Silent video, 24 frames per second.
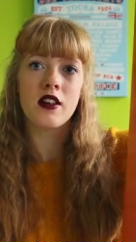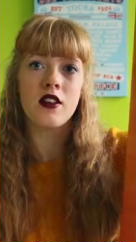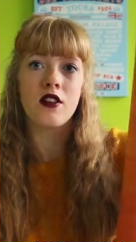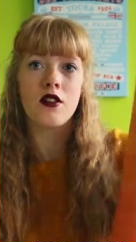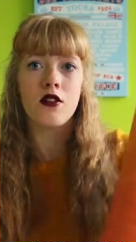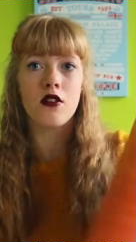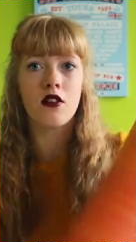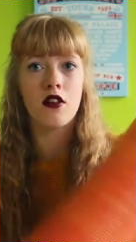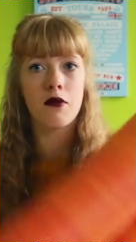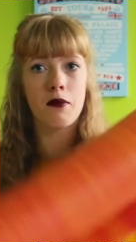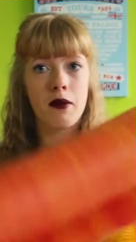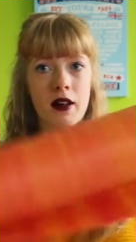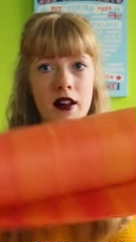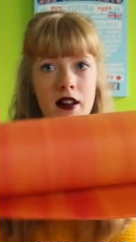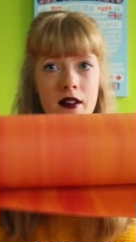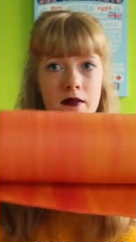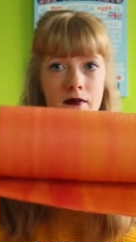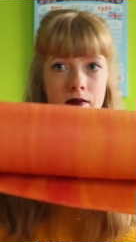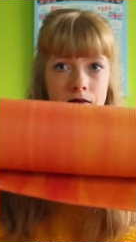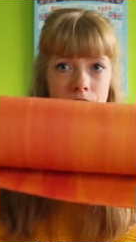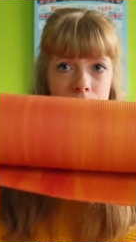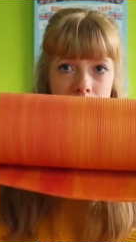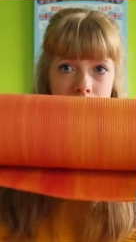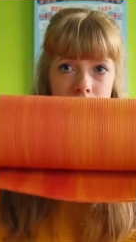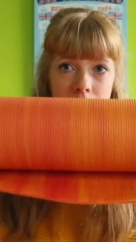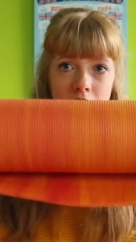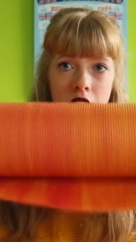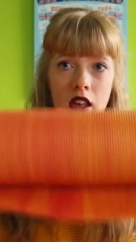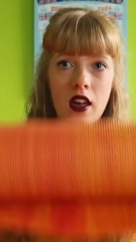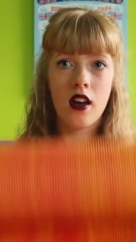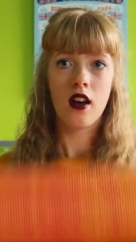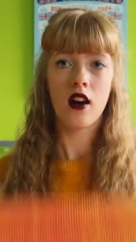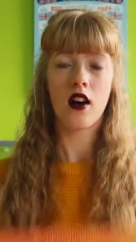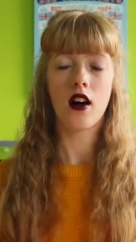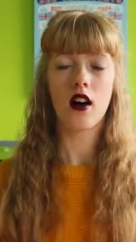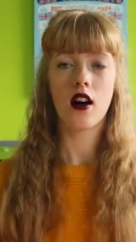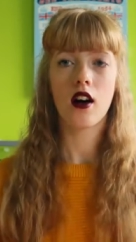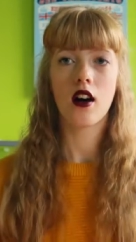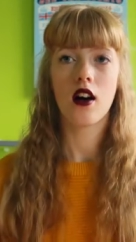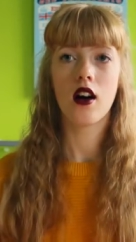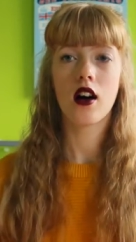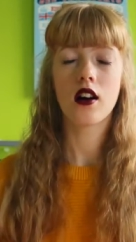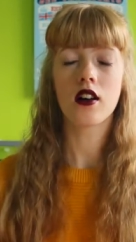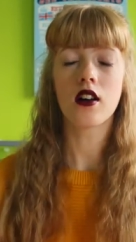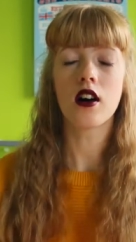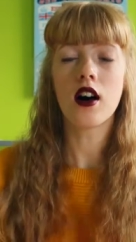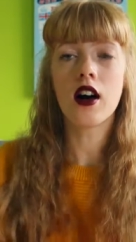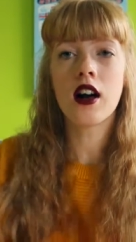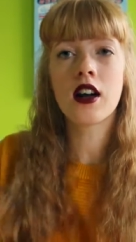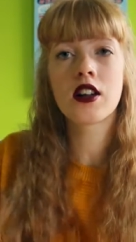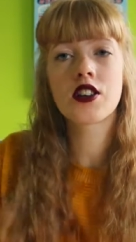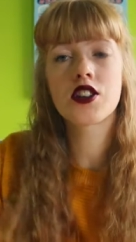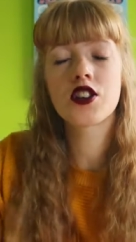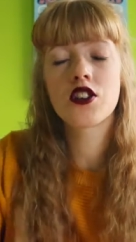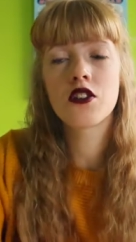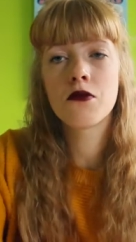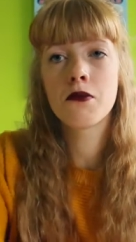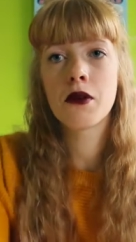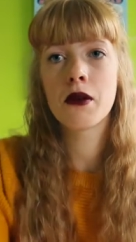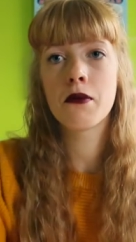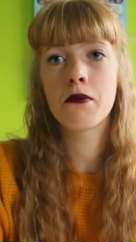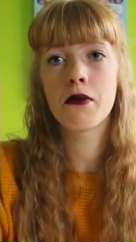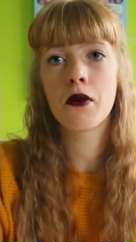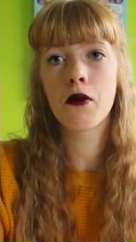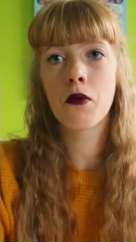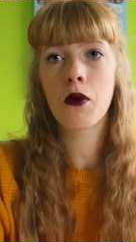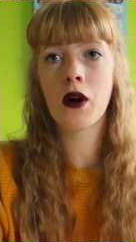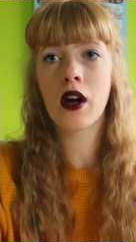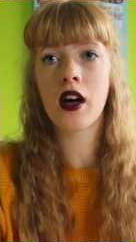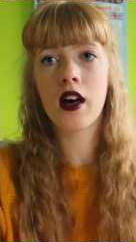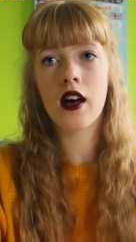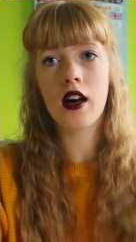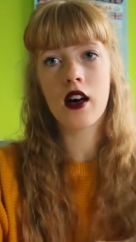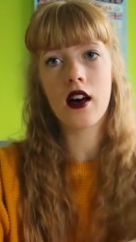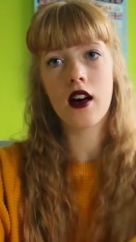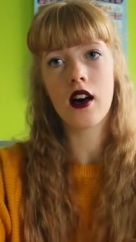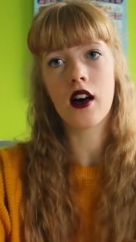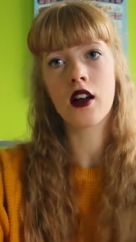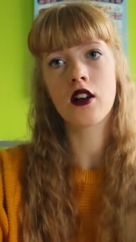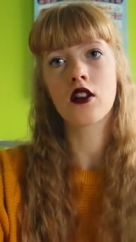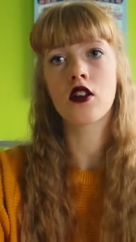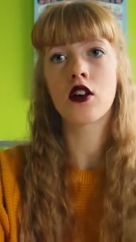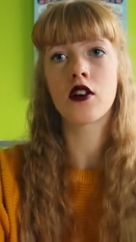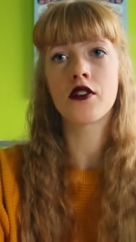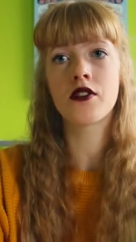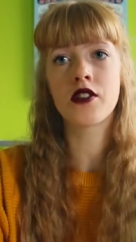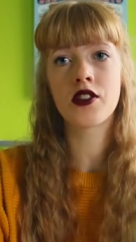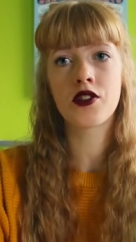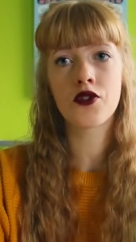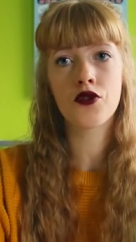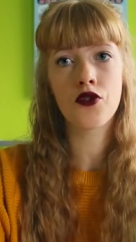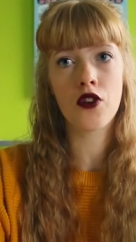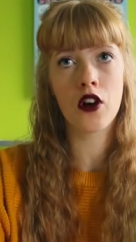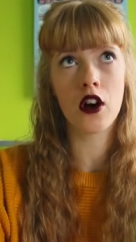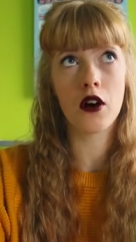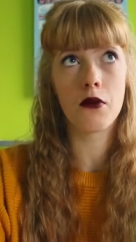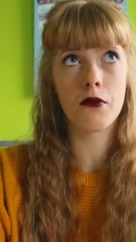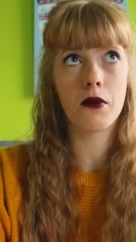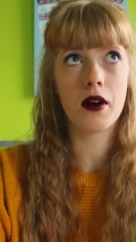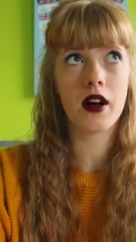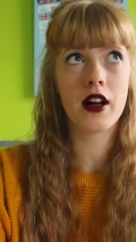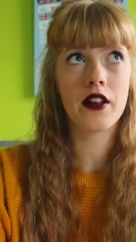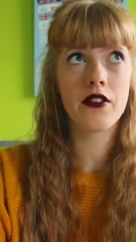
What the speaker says: yoga mat. I can't actually remember where I got this from.